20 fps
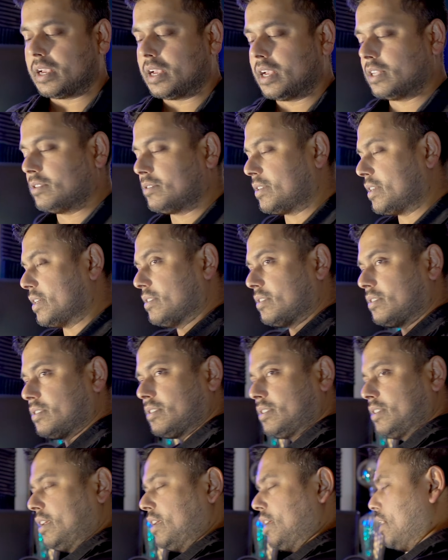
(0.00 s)
As you can
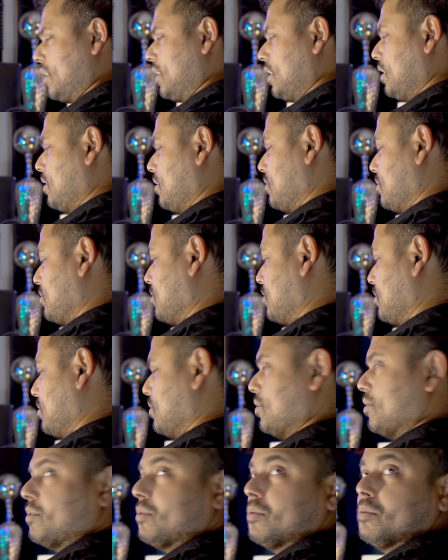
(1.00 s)
see,
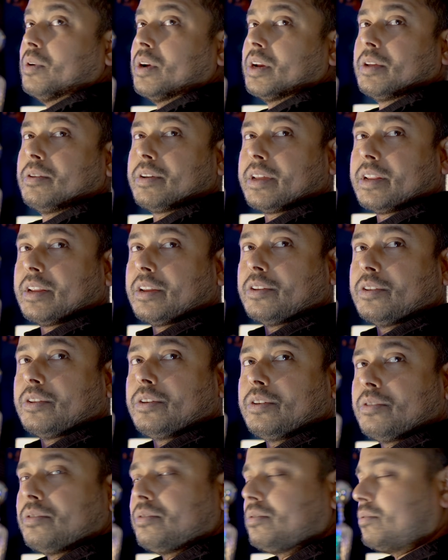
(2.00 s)
what are you gonna
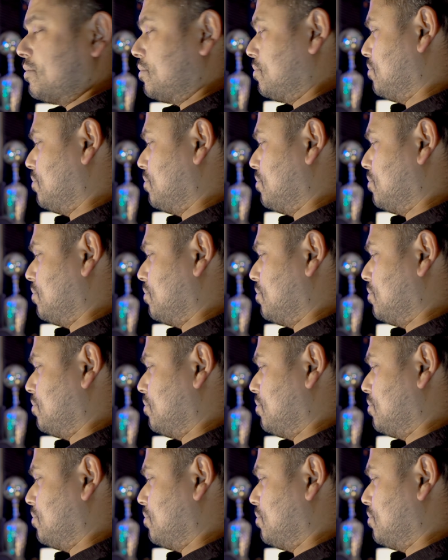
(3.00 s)
do?